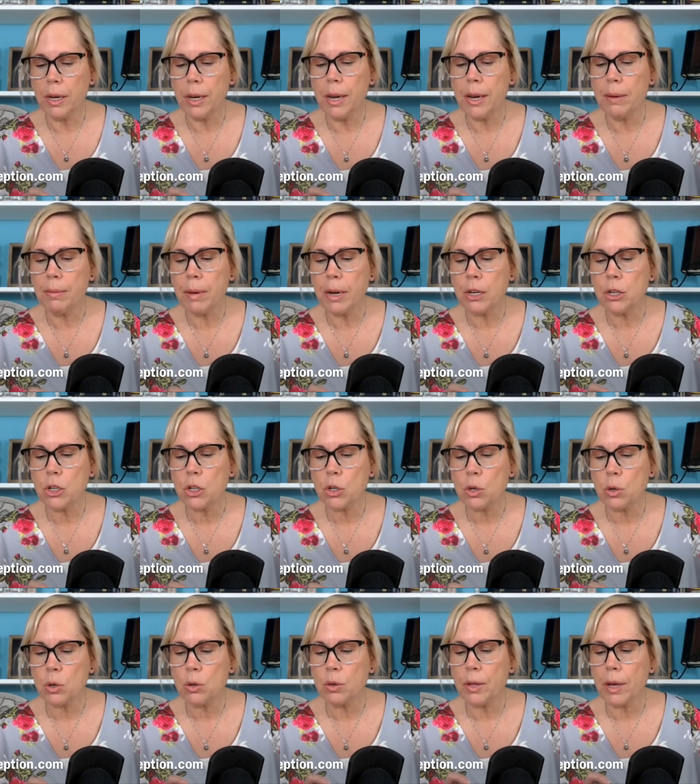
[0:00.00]
He made
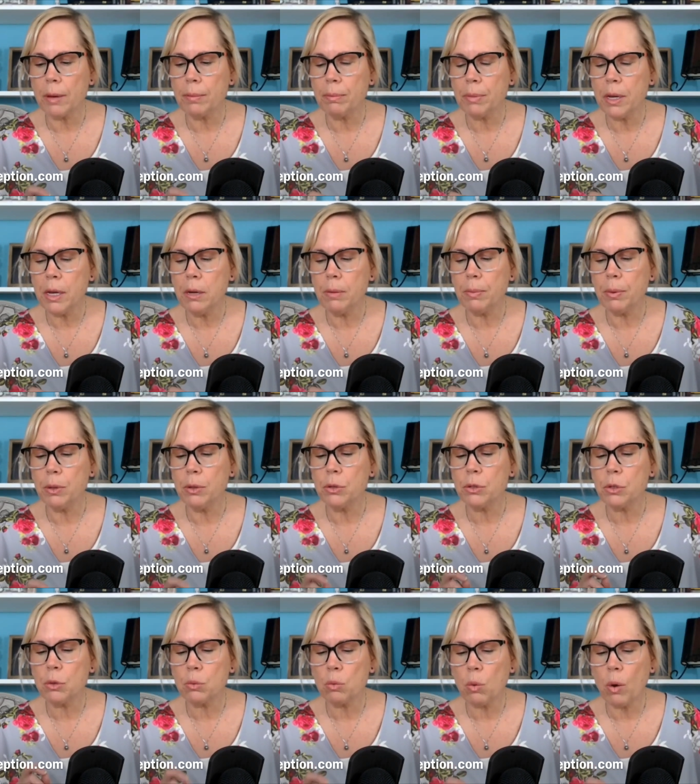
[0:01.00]
sure that
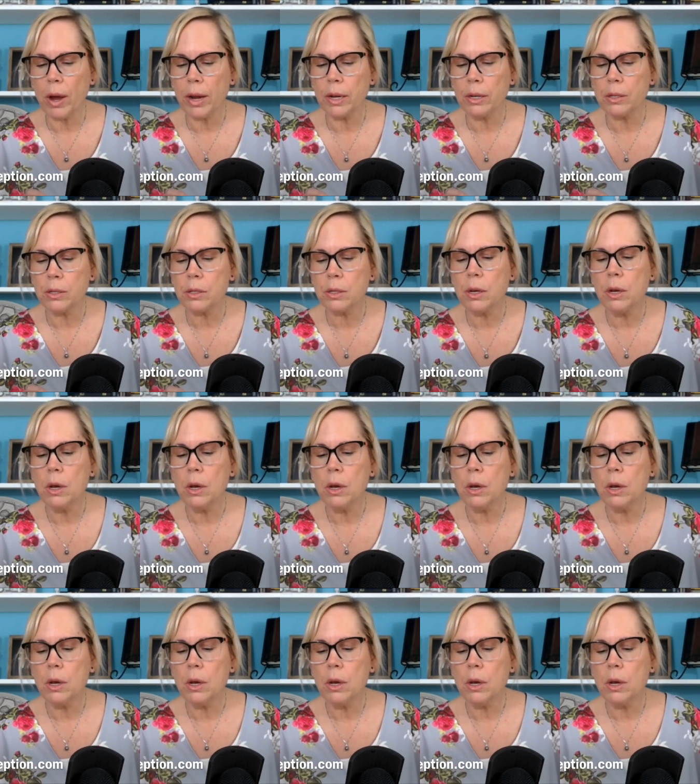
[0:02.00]
people's rights